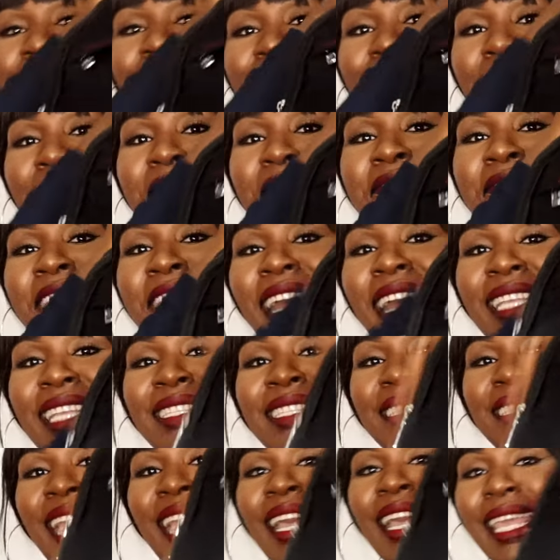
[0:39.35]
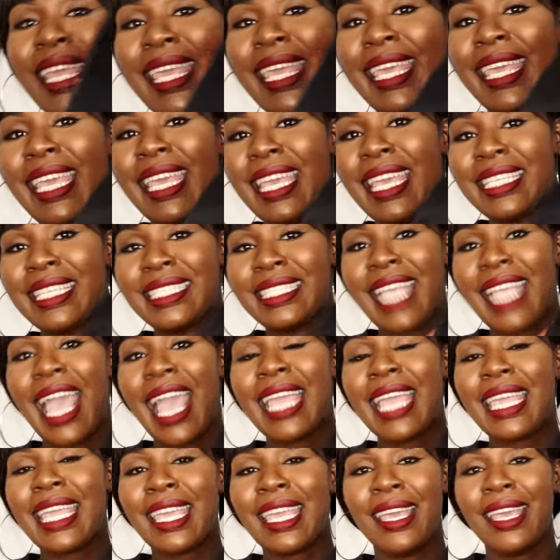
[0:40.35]
It's a rucksack
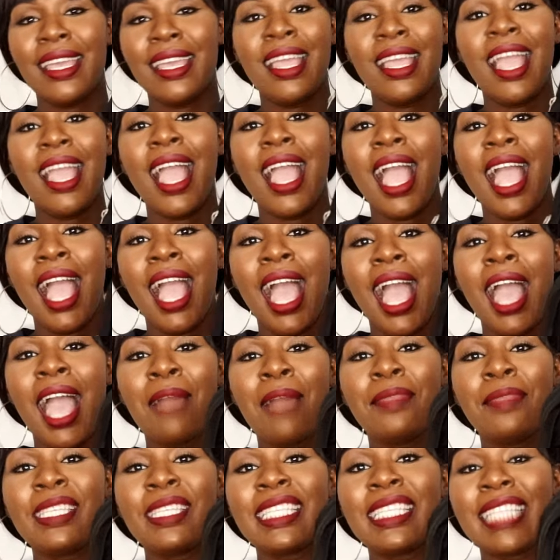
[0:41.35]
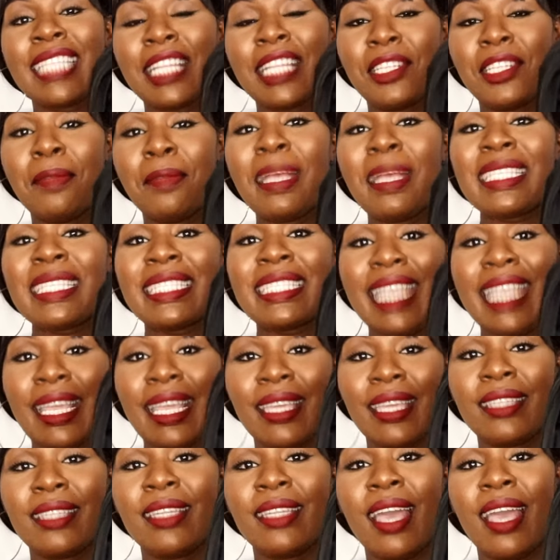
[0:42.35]
sack. And this is actually my
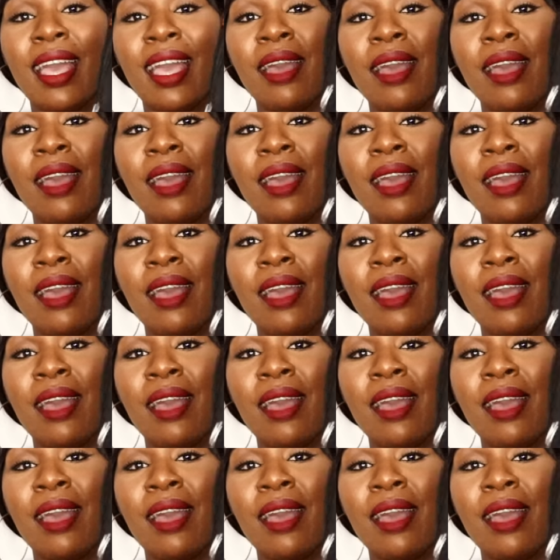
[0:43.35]
second